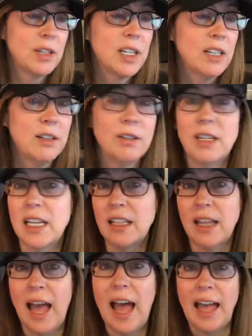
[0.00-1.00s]
you need
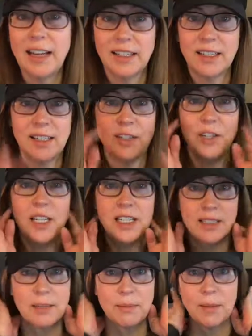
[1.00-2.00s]
that, and you
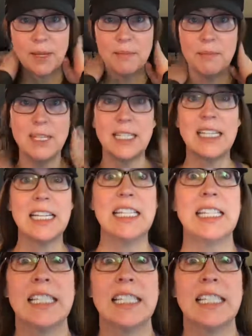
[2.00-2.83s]
need some misleading